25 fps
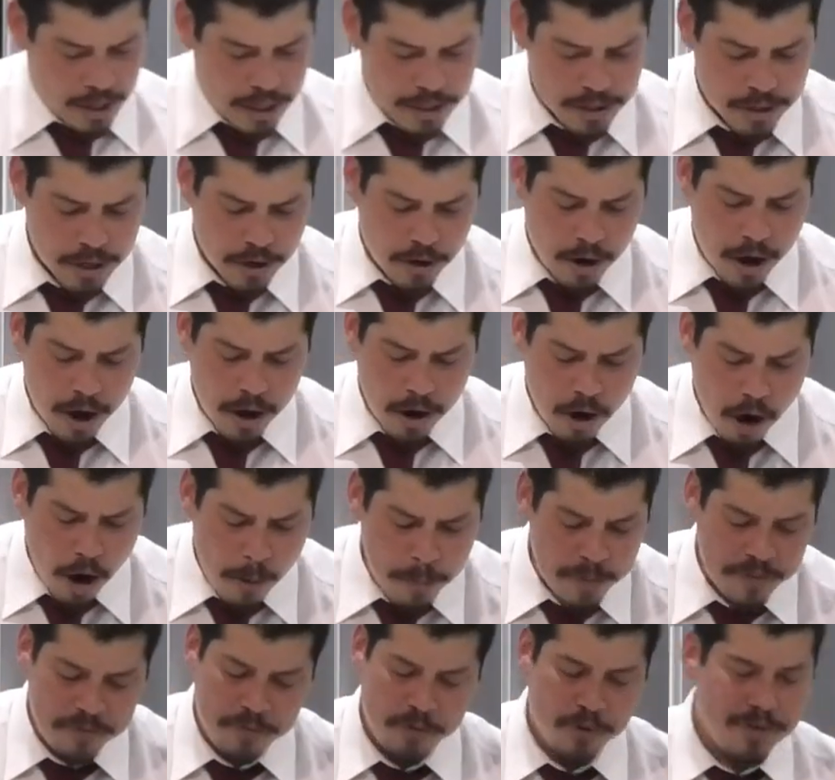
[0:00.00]
So I
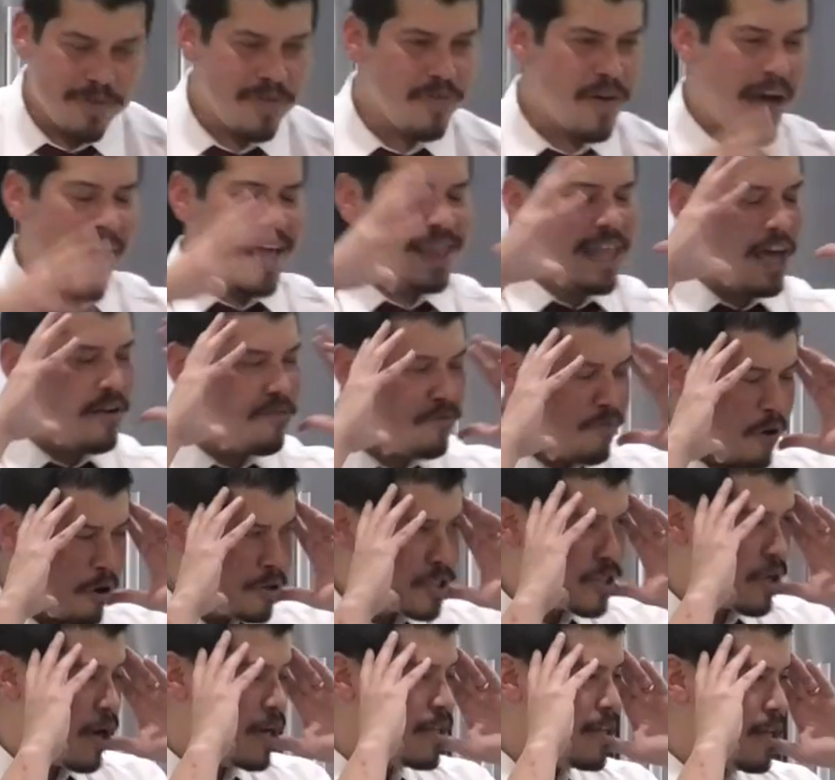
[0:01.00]
hope if you've had that
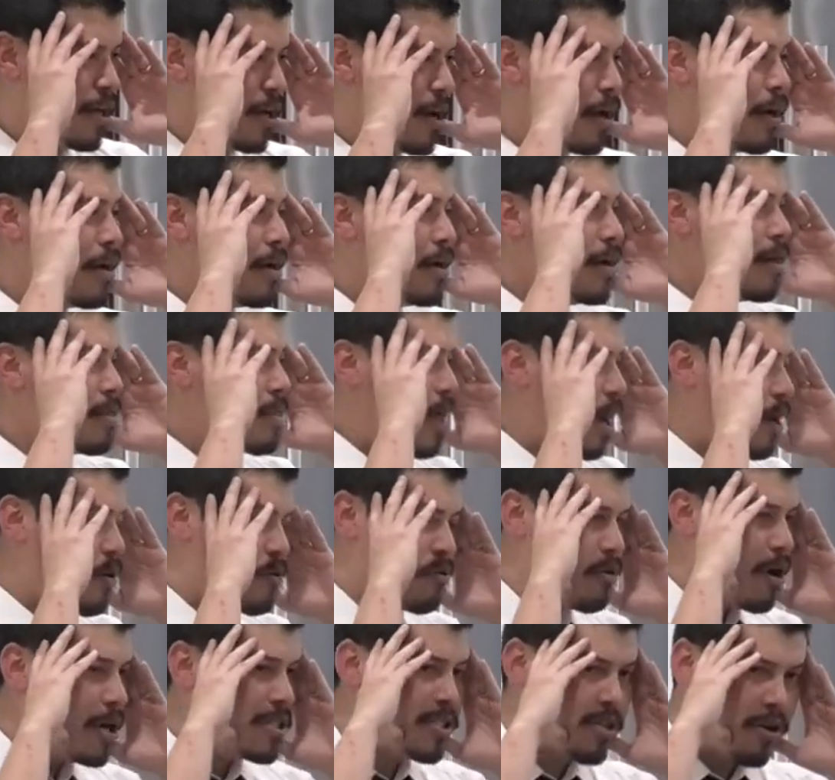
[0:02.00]
false idea that
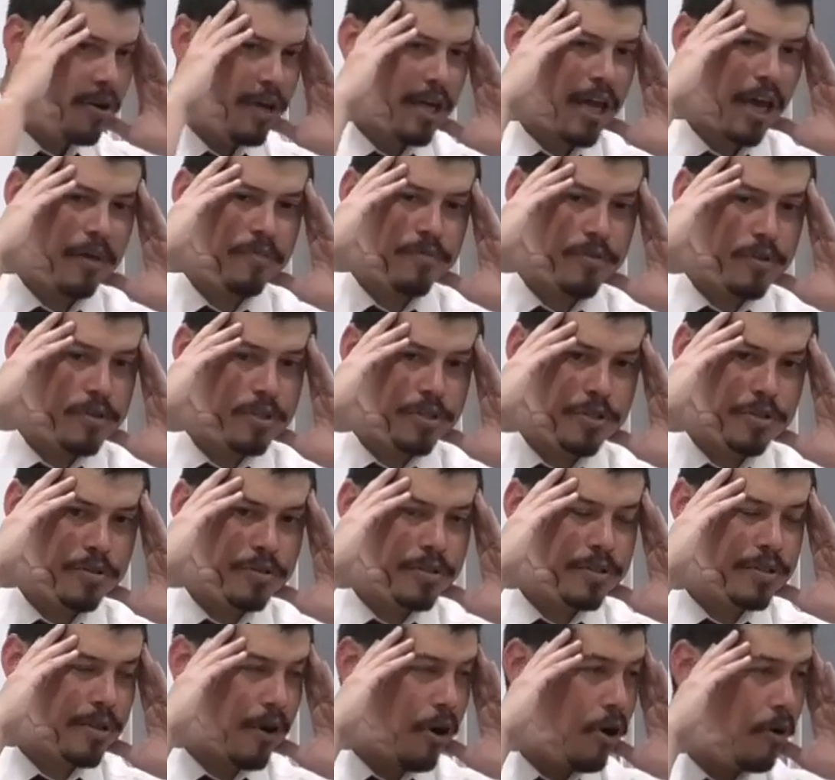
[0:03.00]
Christ only came for the
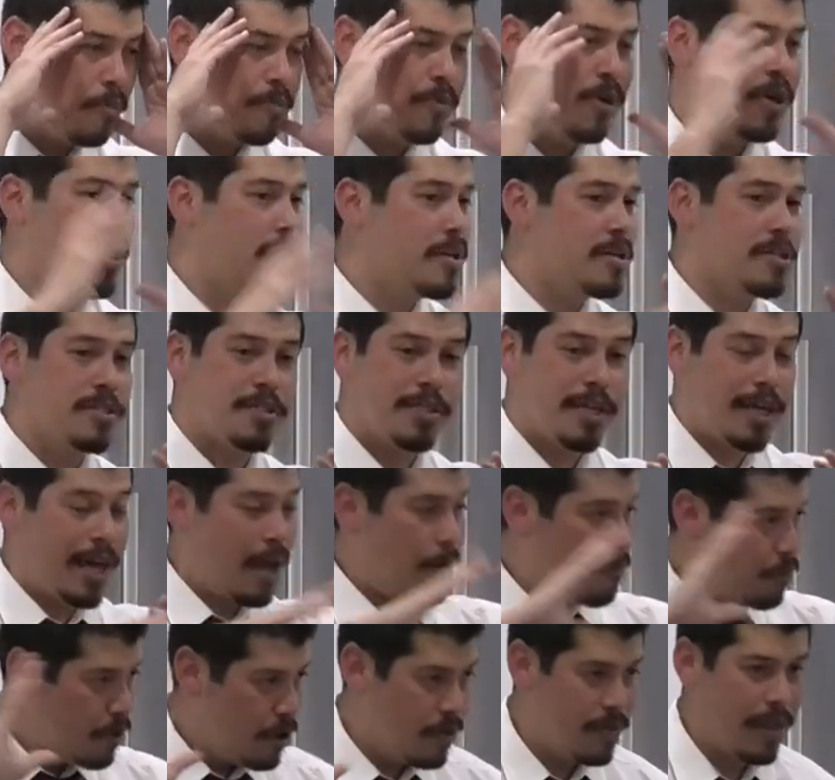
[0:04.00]
Jews, I hope you can just
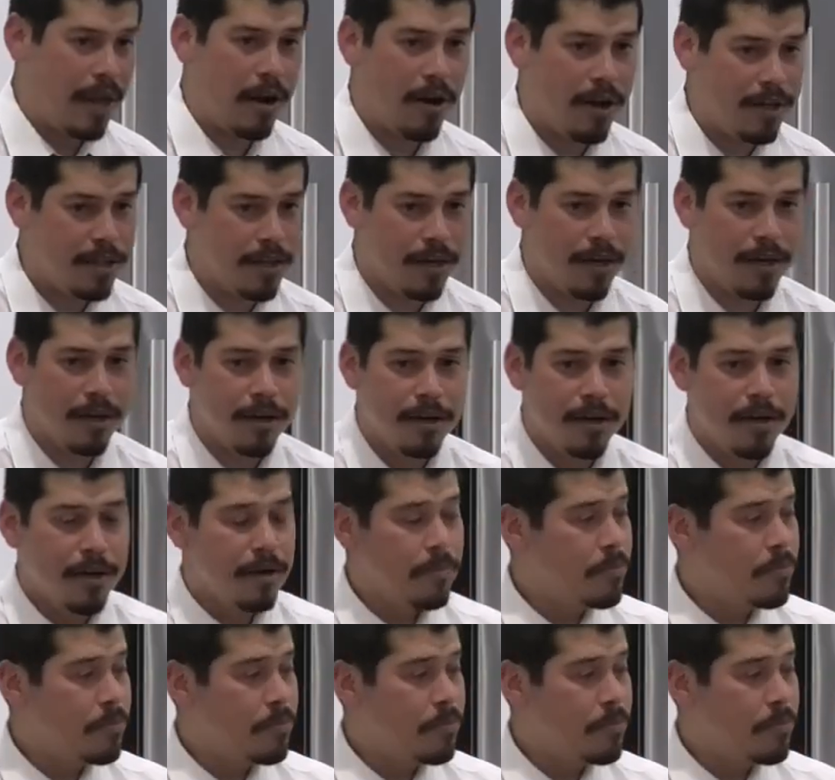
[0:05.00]
get rid of that idea